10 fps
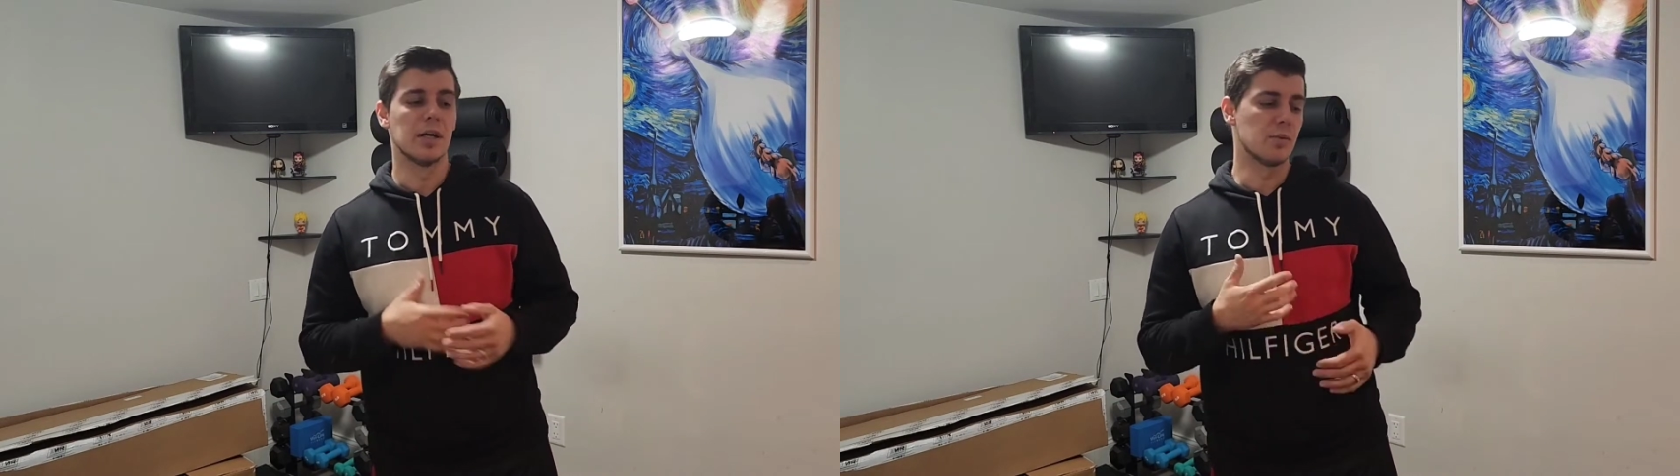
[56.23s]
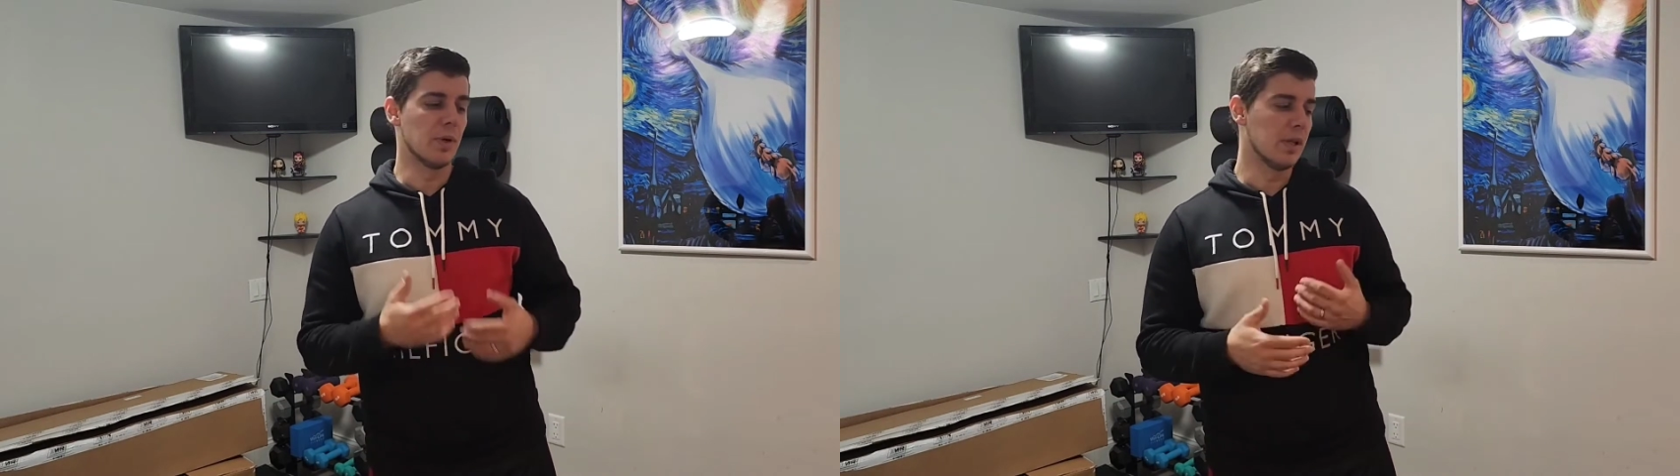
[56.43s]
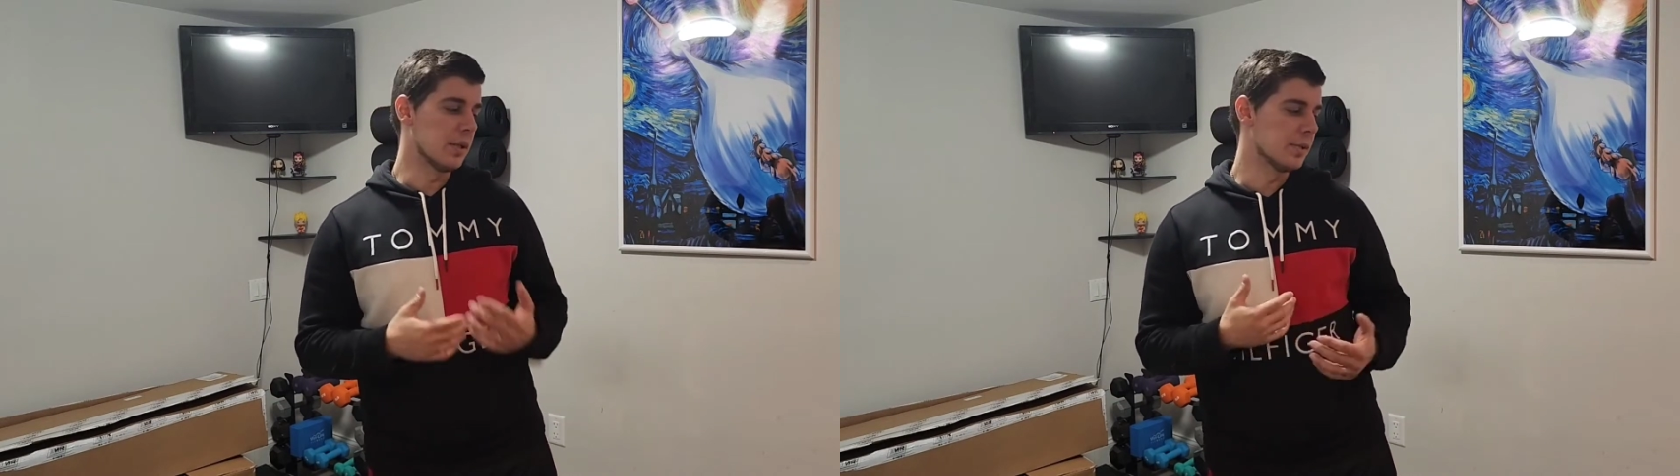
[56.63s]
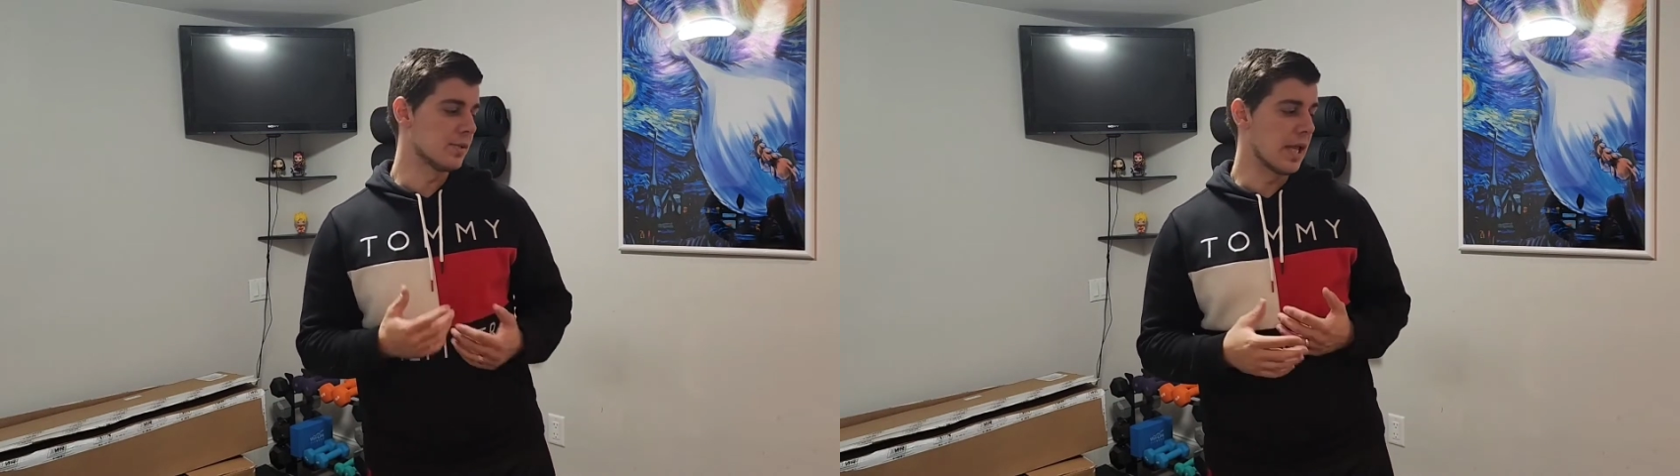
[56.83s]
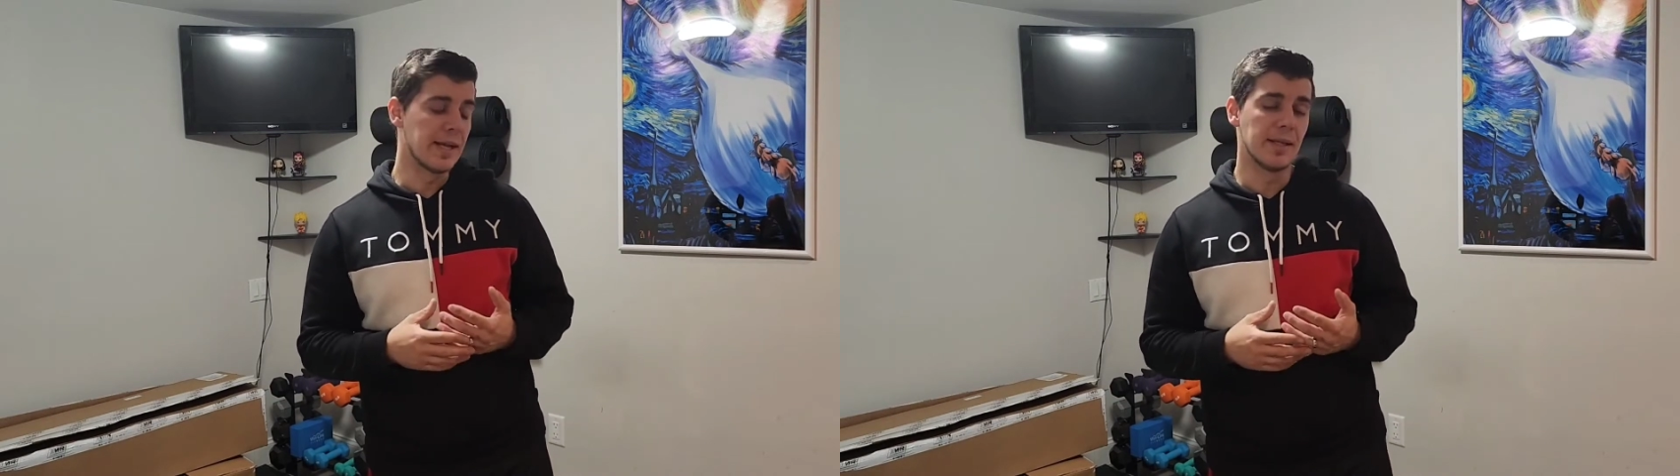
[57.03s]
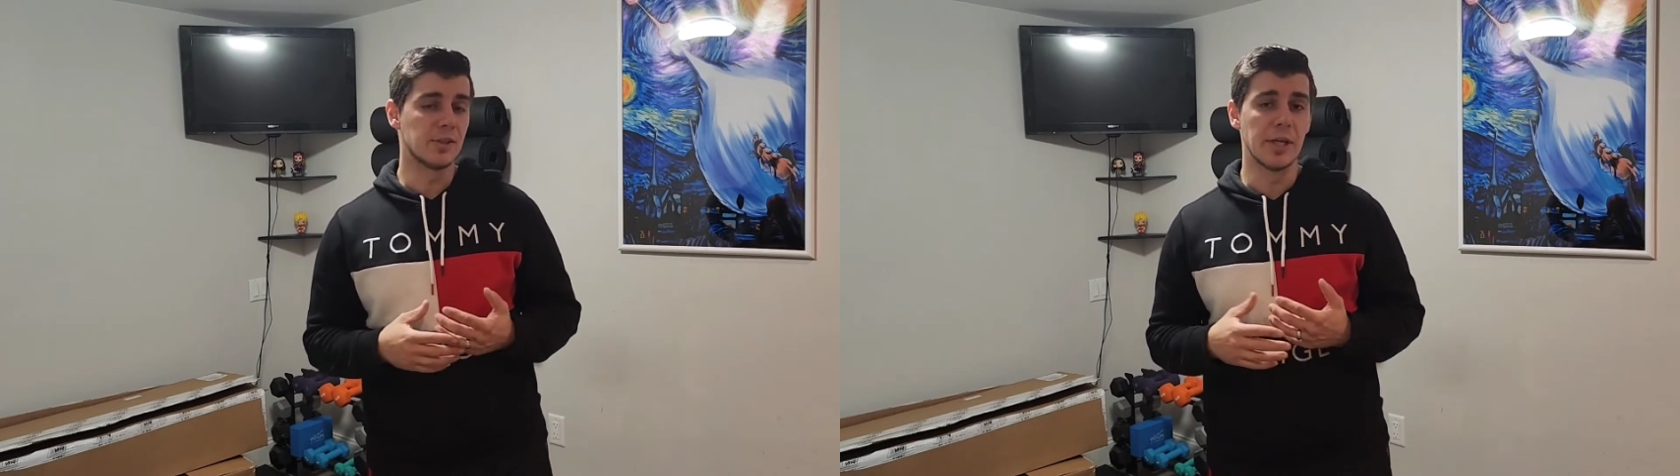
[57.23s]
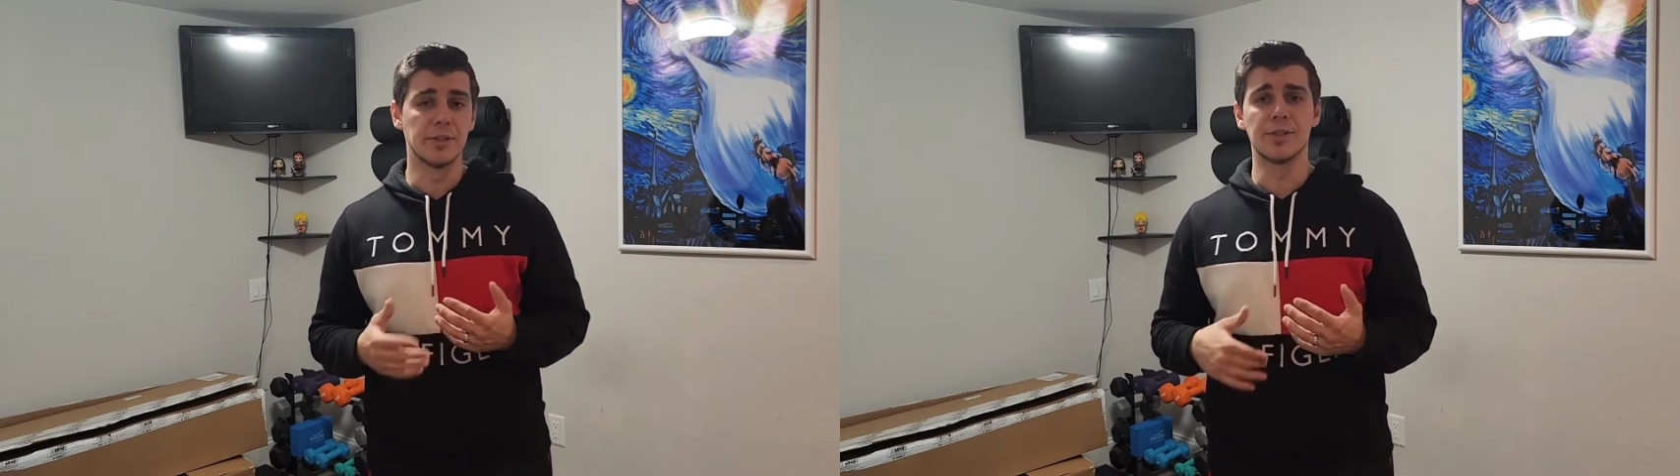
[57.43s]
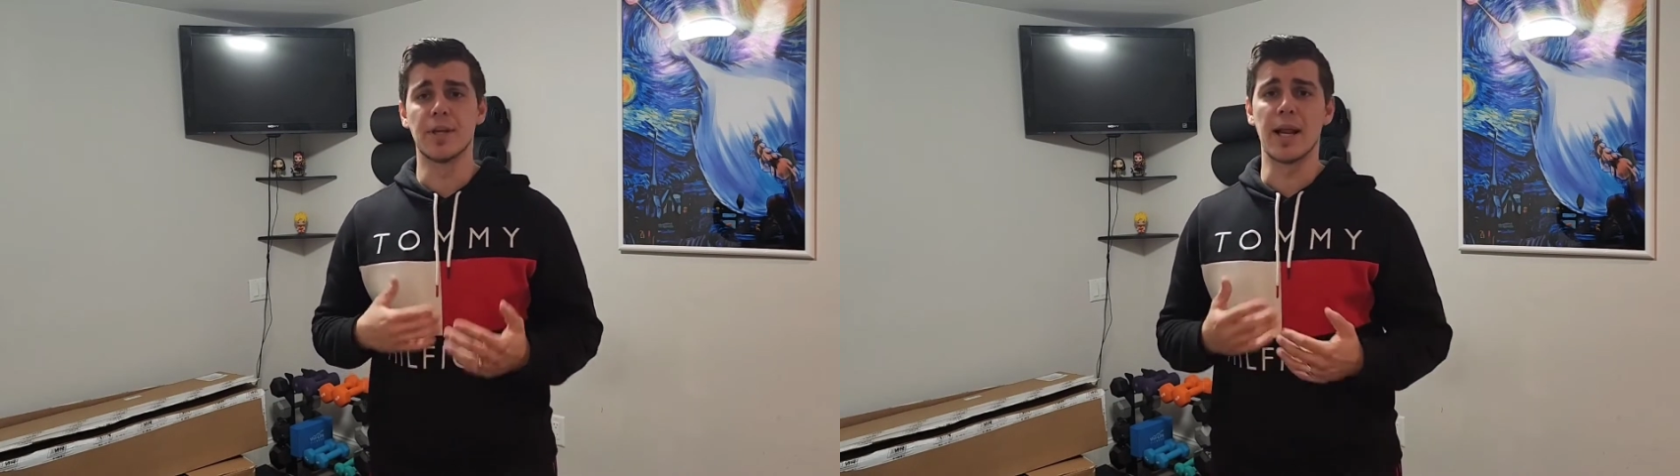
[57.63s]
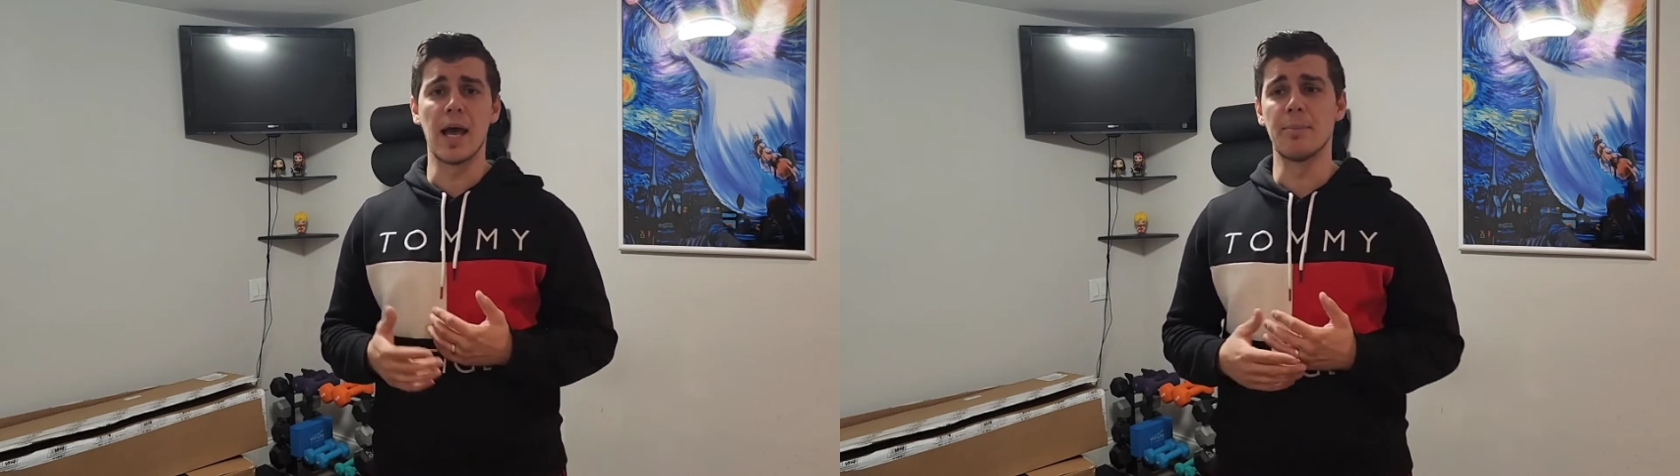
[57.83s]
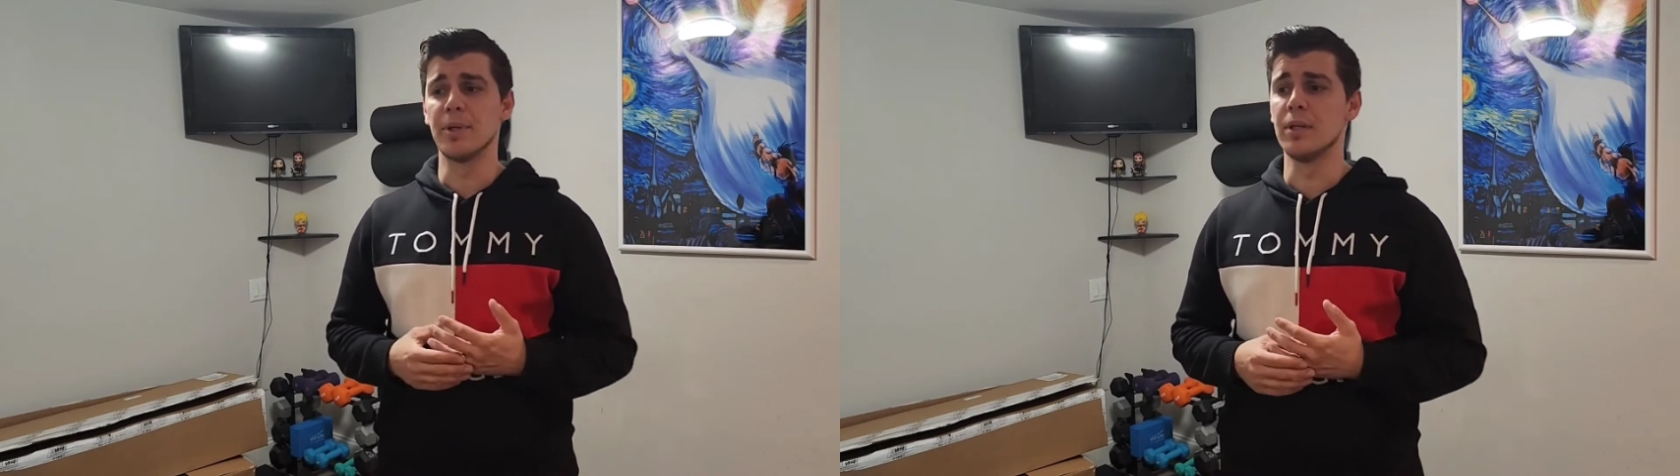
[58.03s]
as well as any changes that
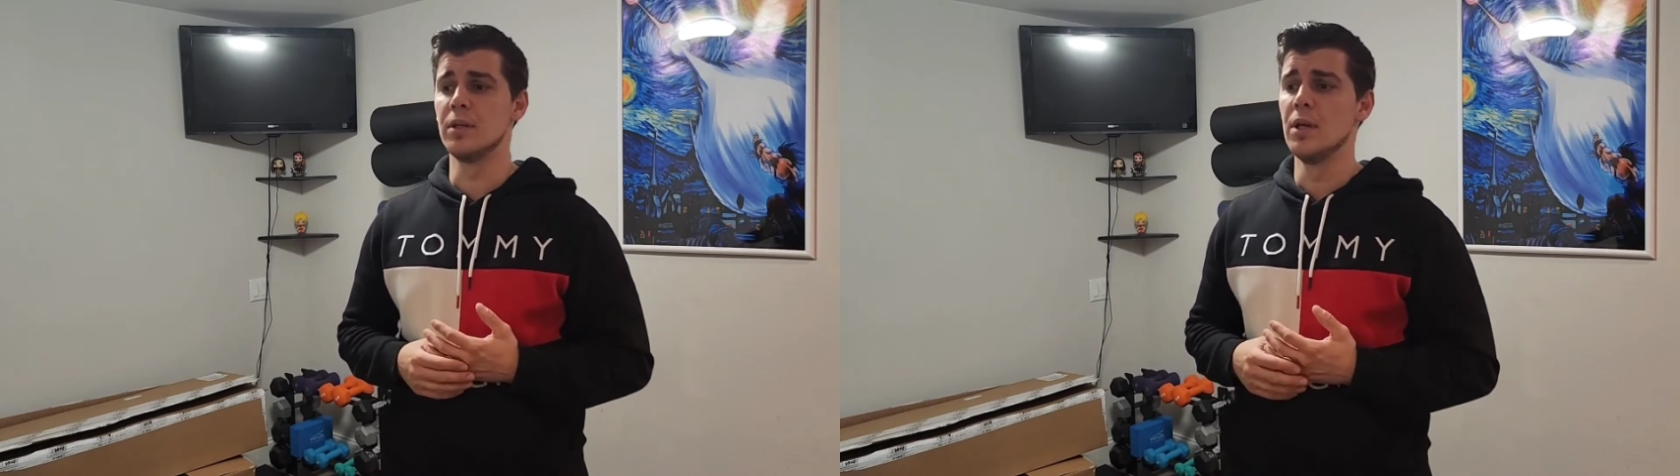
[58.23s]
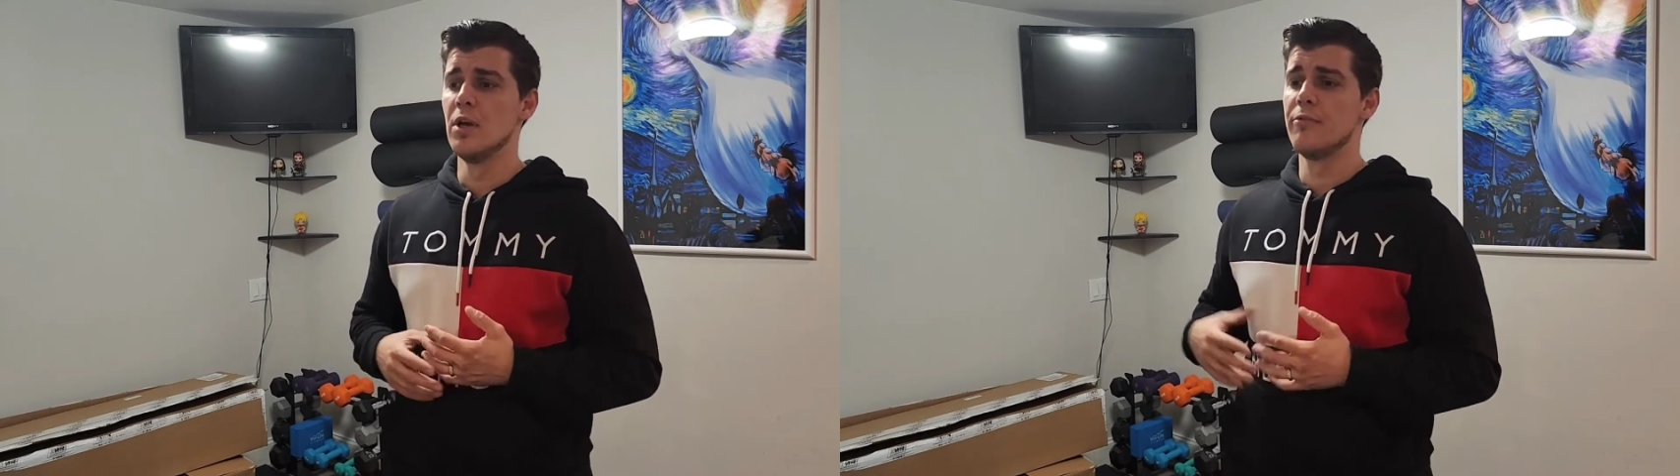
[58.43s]
happen